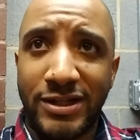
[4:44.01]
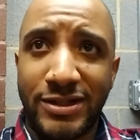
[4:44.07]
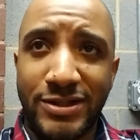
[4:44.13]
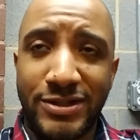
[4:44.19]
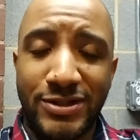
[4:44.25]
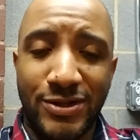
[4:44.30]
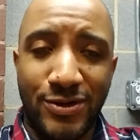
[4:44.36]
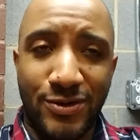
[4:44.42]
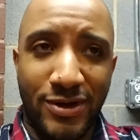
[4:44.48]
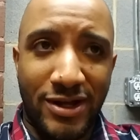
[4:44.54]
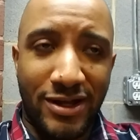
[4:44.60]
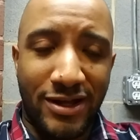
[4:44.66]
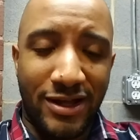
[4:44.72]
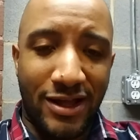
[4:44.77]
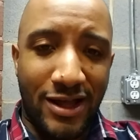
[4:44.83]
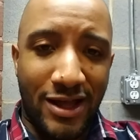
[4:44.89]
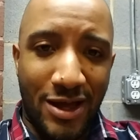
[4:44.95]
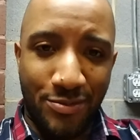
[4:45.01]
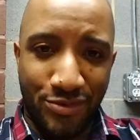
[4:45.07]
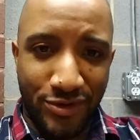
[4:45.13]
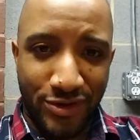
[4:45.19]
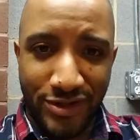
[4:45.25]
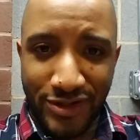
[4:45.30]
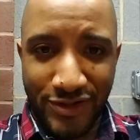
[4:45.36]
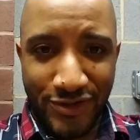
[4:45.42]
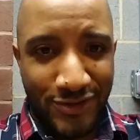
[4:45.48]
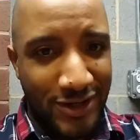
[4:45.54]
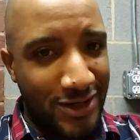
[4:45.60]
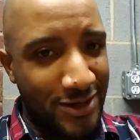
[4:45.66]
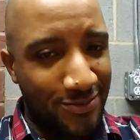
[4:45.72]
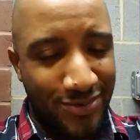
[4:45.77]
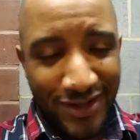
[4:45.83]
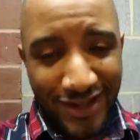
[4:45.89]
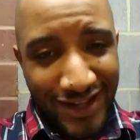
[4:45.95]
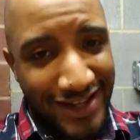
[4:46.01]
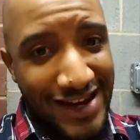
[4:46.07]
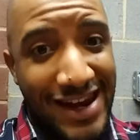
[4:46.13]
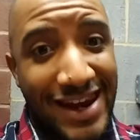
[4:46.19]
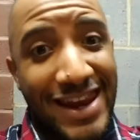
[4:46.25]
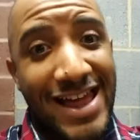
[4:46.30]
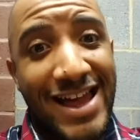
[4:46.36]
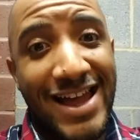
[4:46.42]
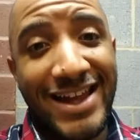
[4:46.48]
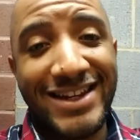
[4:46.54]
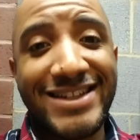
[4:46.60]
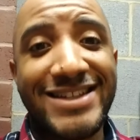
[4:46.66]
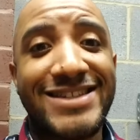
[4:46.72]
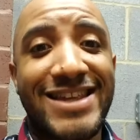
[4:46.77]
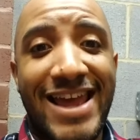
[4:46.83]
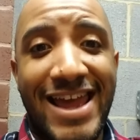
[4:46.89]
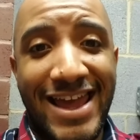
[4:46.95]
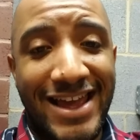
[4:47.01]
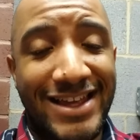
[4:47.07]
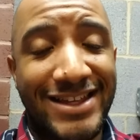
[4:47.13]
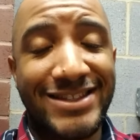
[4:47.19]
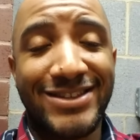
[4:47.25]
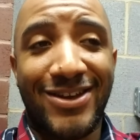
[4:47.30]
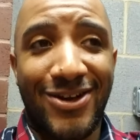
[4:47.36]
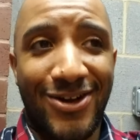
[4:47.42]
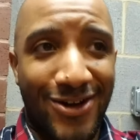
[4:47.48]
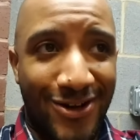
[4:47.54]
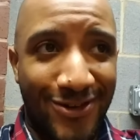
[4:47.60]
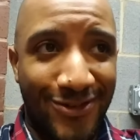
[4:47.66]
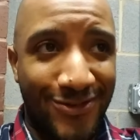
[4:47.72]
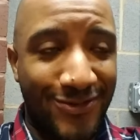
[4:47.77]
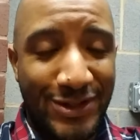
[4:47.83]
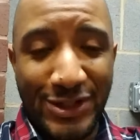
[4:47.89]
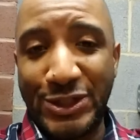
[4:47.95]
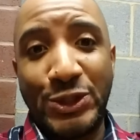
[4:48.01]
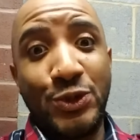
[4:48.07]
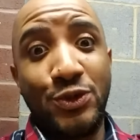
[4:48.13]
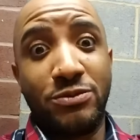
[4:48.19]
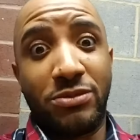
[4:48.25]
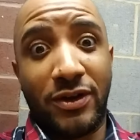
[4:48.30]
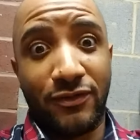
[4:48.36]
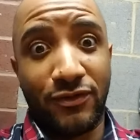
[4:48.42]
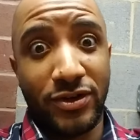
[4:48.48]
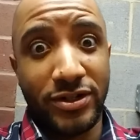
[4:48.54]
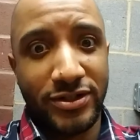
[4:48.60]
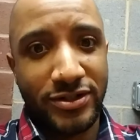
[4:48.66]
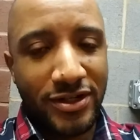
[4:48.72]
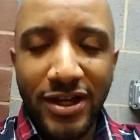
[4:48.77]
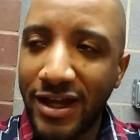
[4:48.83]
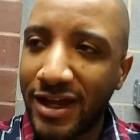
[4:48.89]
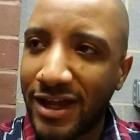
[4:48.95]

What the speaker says: And so Opera just straight up and lied his ass off, excuse my French,